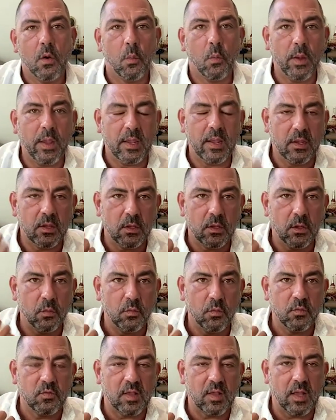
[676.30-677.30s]
we
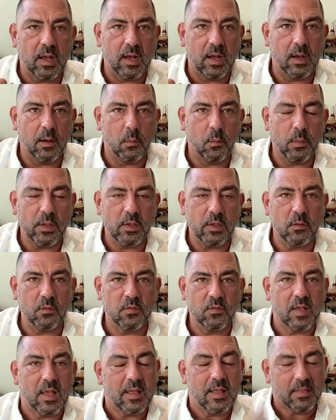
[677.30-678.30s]
use
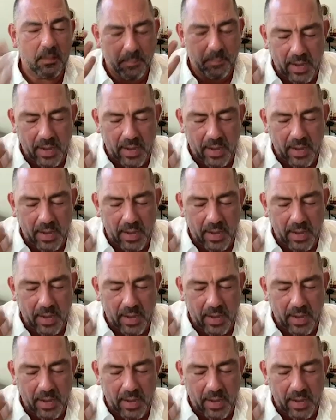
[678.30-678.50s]
the